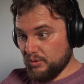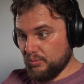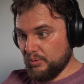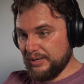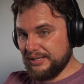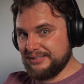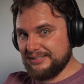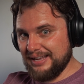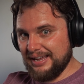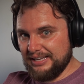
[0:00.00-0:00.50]

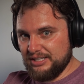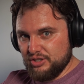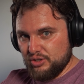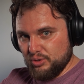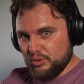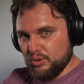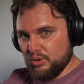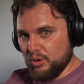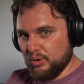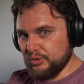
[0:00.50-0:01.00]
retain,
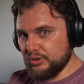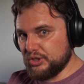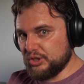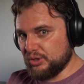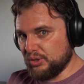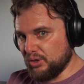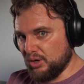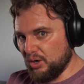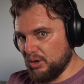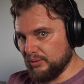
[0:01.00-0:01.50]
to
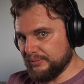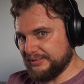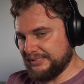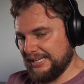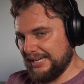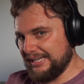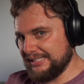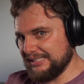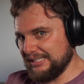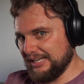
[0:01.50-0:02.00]
control
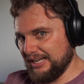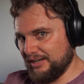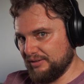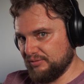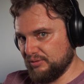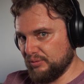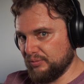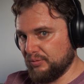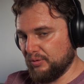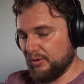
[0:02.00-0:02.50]
that
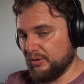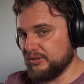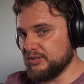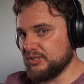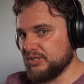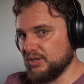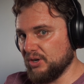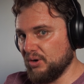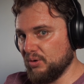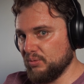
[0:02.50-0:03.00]
level for
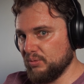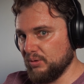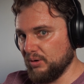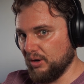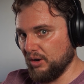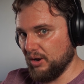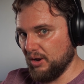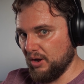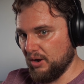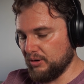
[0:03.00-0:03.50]
so
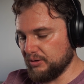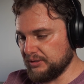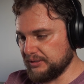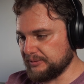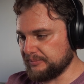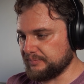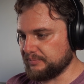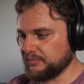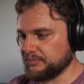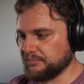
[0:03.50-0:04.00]
long
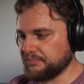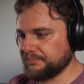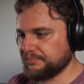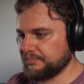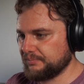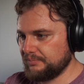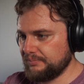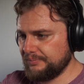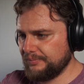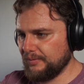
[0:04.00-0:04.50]

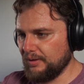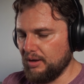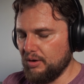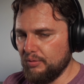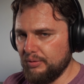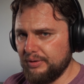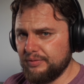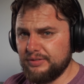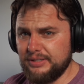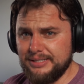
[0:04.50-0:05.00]

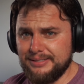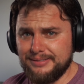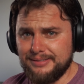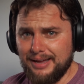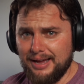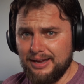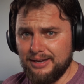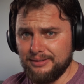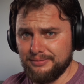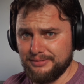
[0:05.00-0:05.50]
with this
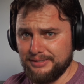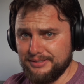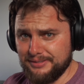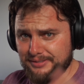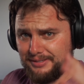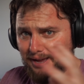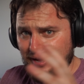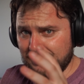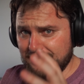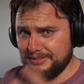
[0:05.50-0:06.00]

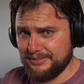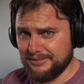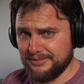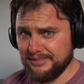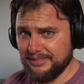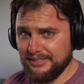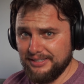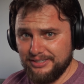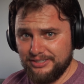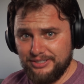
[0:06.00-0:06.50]
size.
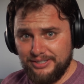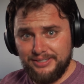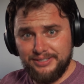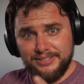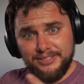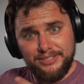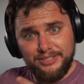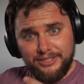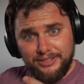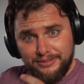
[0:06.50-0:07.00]

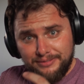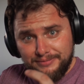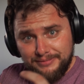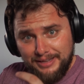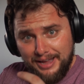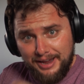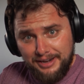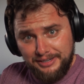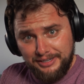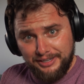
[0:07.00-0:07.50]
She's
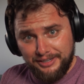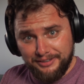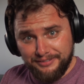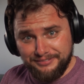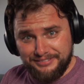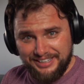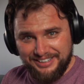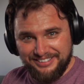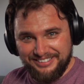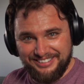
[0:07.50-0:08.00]
tiny
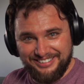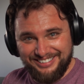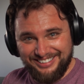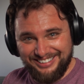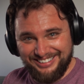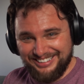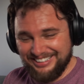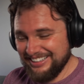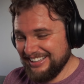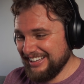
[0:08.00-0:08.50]

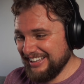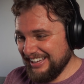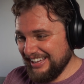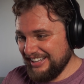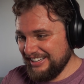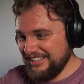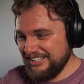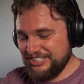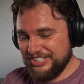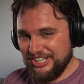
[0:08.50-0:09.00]

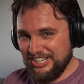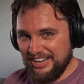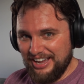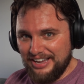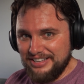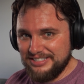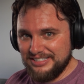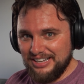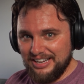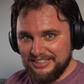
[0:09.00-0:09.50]
and she
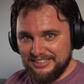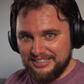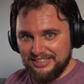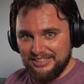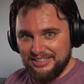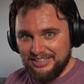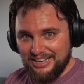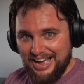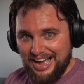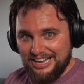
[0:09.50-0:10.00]
has like
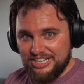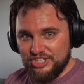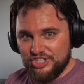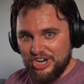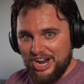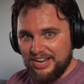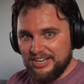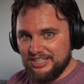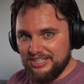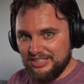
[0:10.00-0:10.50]
a
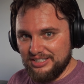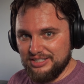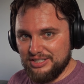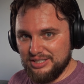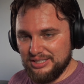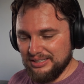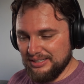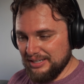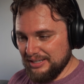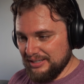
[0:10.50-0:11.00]

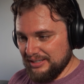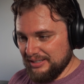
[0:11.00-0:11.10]
gigant